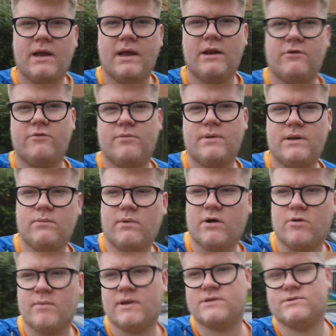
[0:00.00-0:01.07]
Hello everybody,
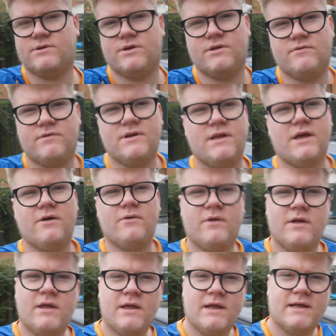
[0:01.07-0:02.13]
welcome back to another video.
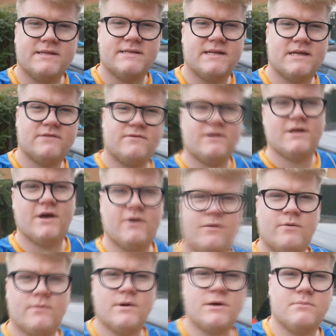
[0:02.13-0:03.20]
In today's video
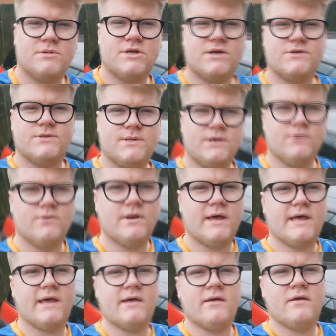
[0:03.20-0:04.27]
we're going to be changing the
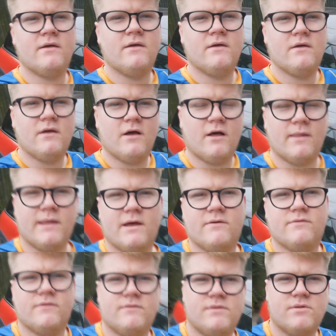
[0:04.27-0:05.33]
alternator on the
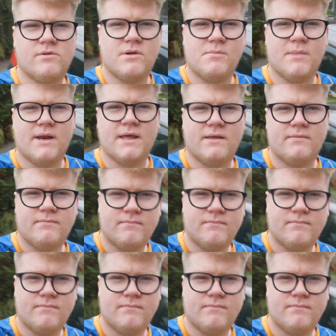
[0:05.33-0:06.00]
R53 Mini.